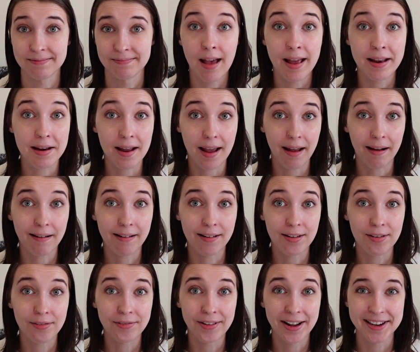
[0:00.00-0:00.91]
And
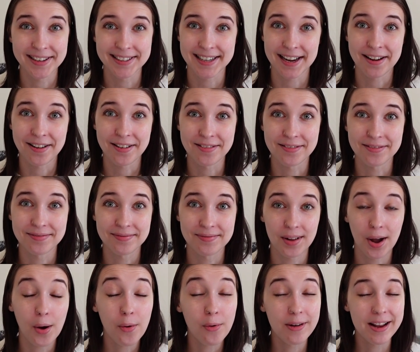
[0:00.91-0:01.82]
Ariel finds out
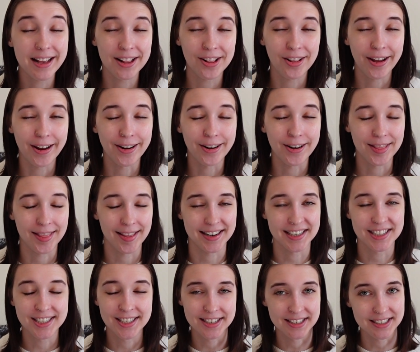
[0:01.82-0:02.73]
a week later
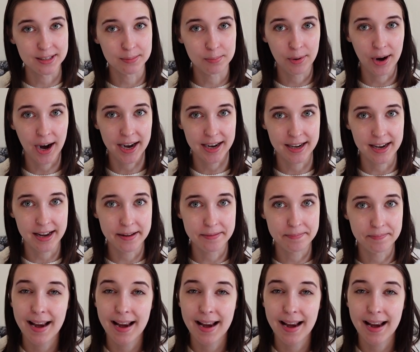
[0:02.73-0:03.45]
that she is pregnant.